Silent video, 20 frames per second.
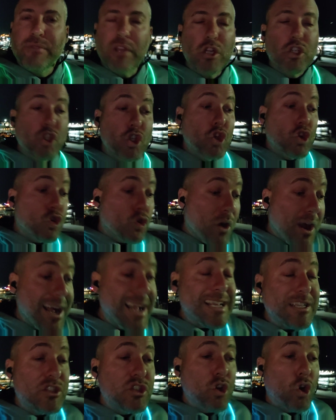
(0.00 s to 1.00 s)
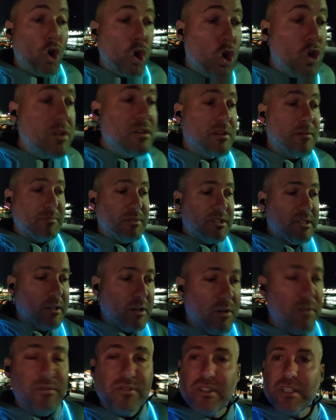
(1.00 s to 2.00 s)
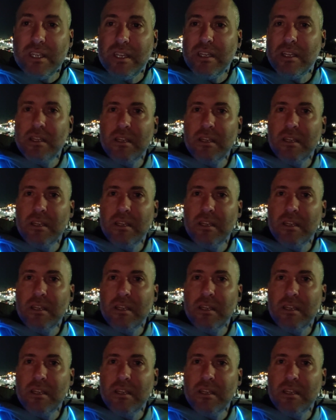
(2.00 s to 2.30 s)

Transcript: They're trying to hurt themselves.